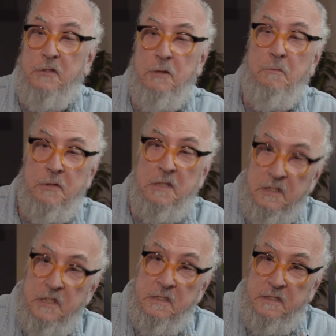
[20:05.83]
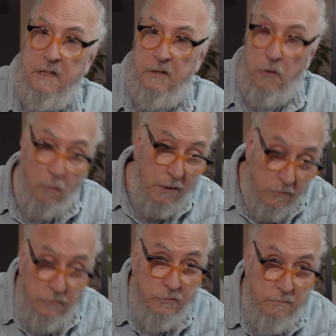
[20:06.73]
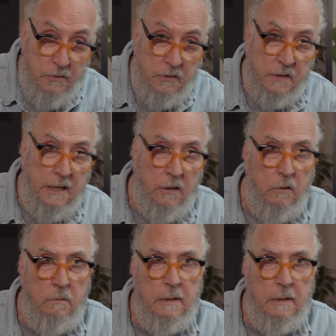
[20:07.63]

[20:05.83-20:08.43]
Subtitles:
Jim was insisting. Why don't you just take over